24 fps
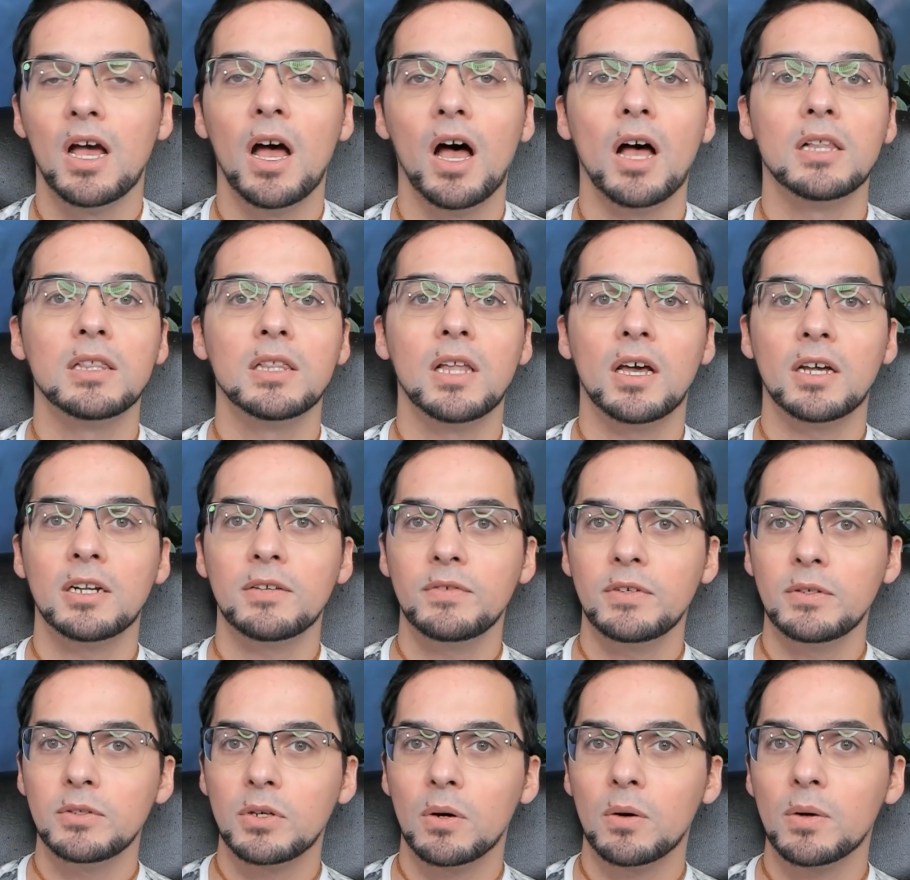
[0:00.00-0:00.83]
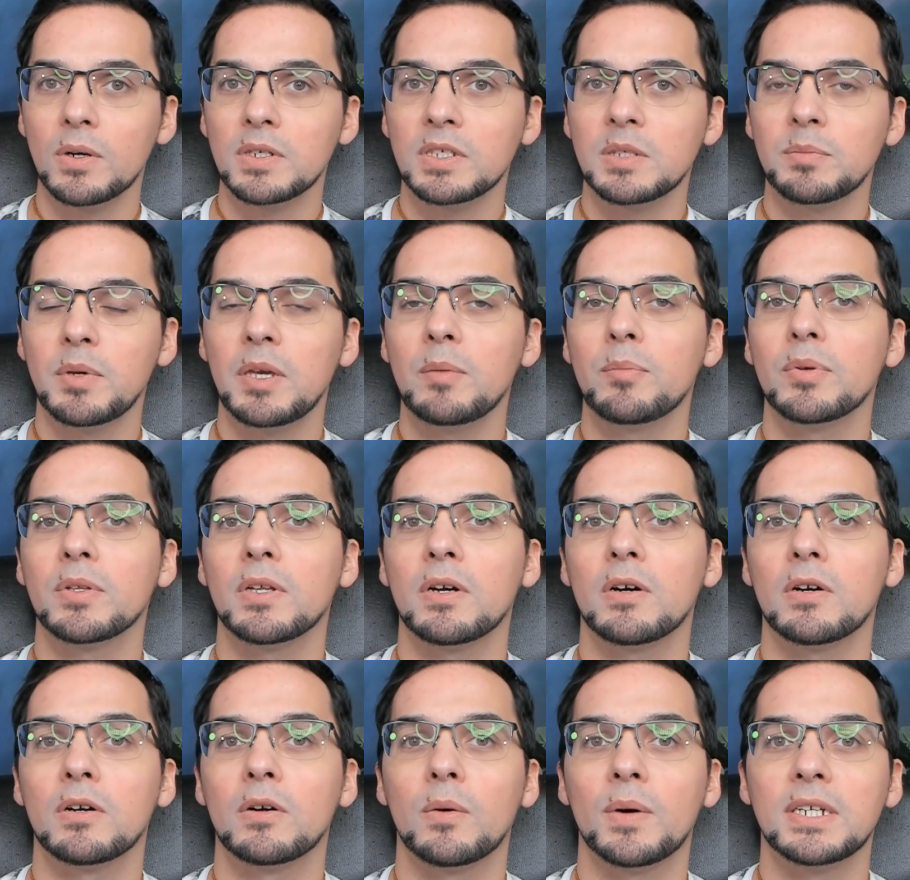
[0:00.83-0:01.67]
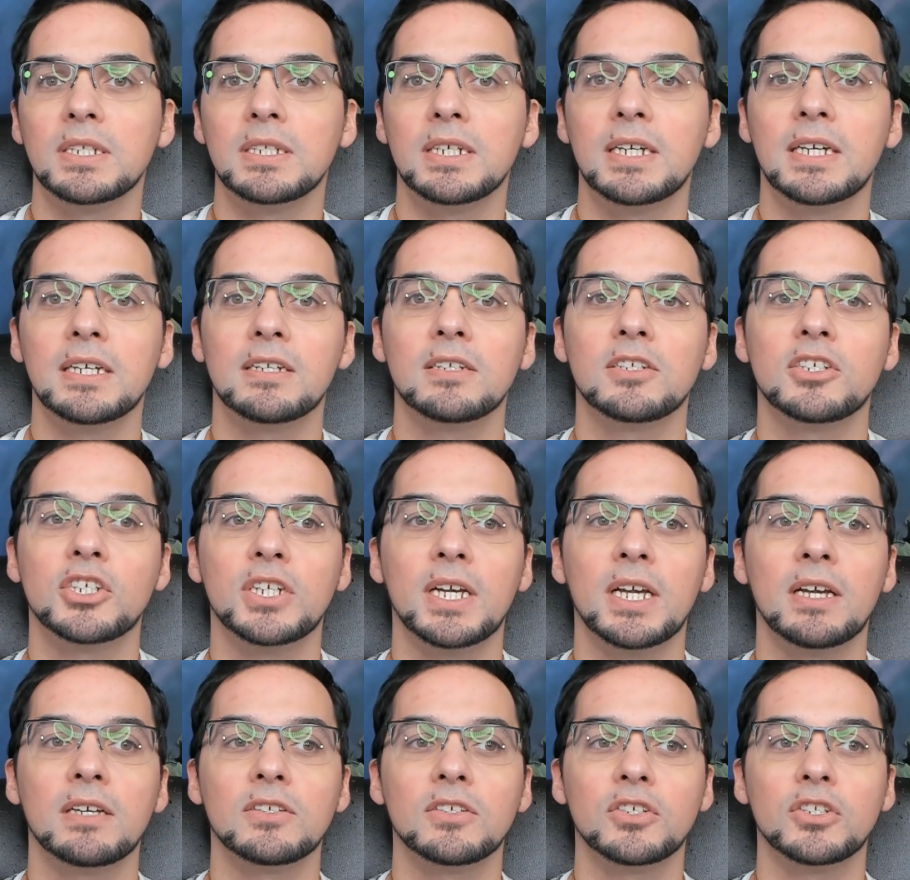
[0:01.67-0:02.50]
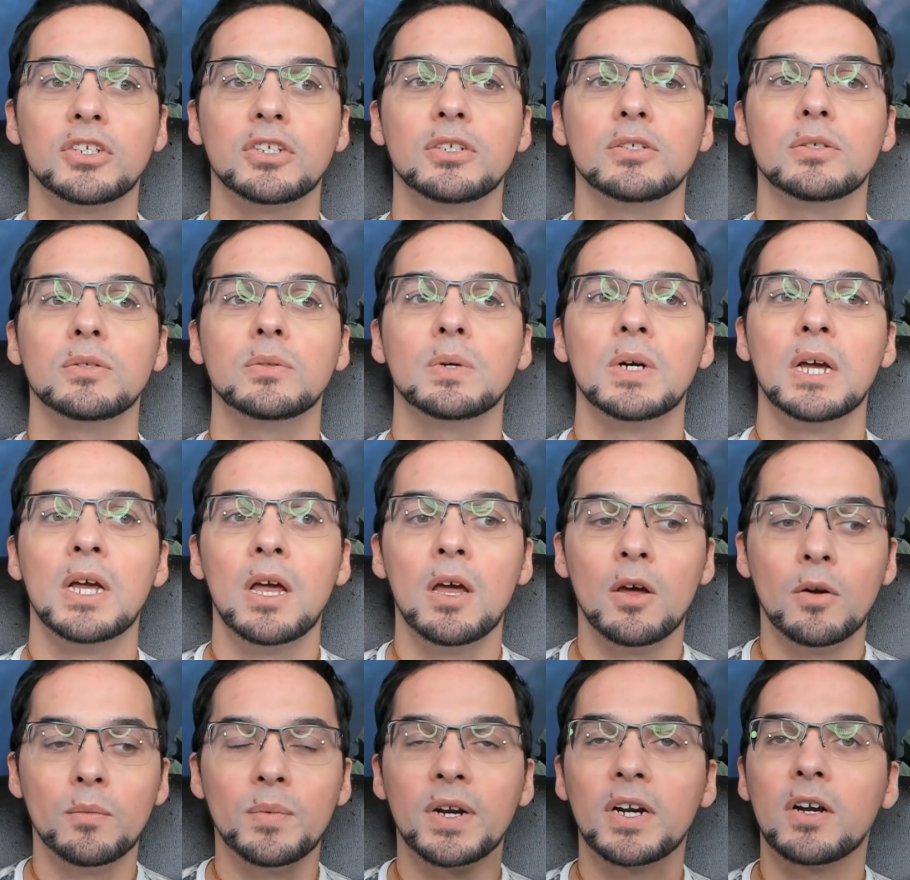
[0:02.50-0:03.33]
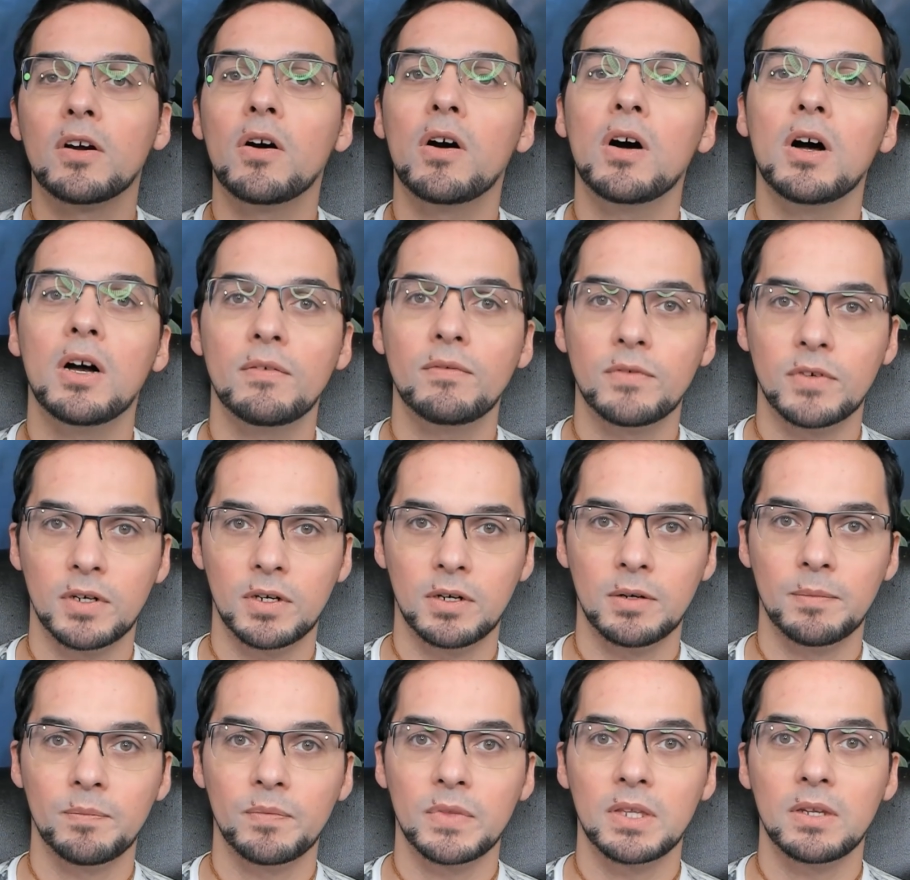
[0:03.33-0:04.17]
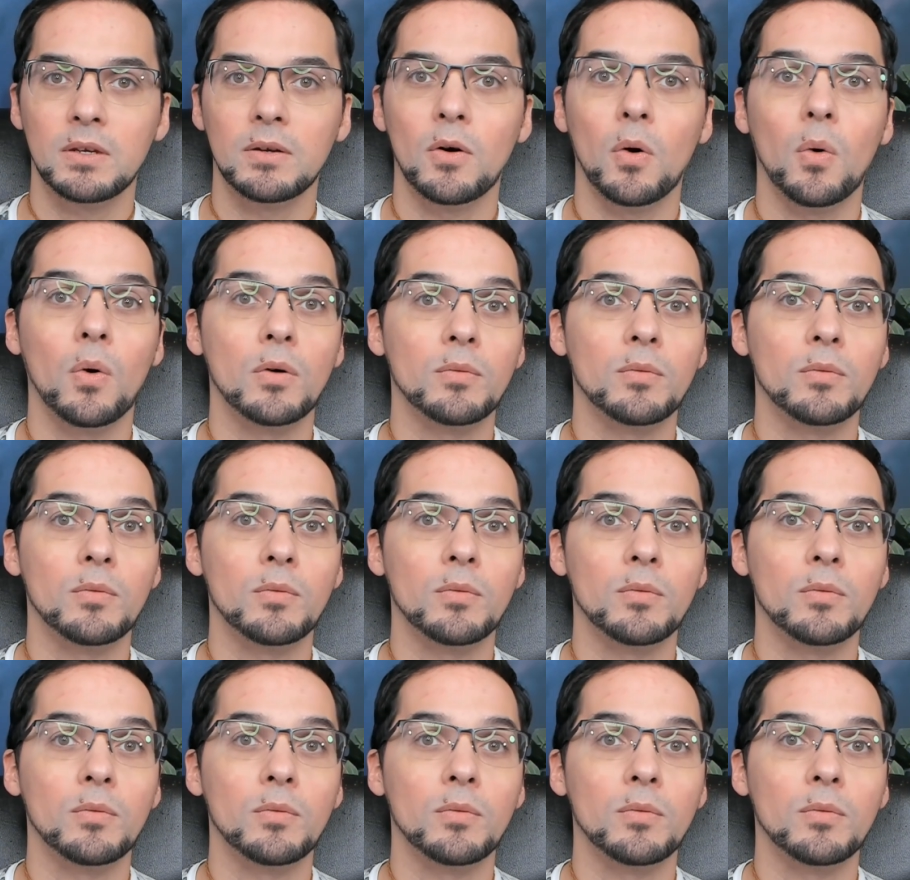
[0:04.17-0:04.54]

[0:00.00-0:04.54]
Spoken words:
A lot of you Taurus people are going to get a chance to recover or